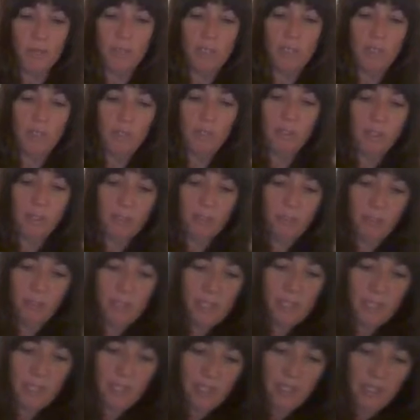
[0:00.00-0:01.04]
literally
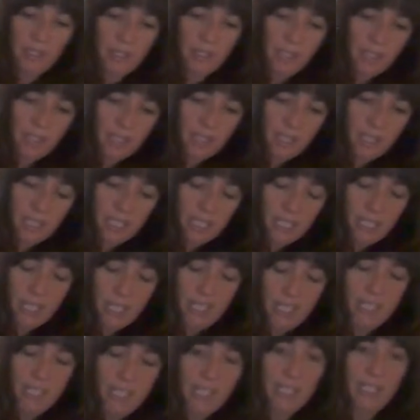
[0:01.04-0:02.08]
force that on there
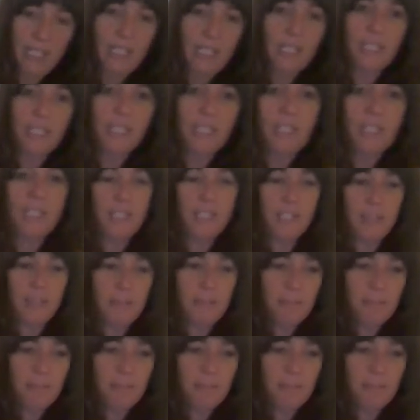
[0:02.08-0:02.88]
until it clicks.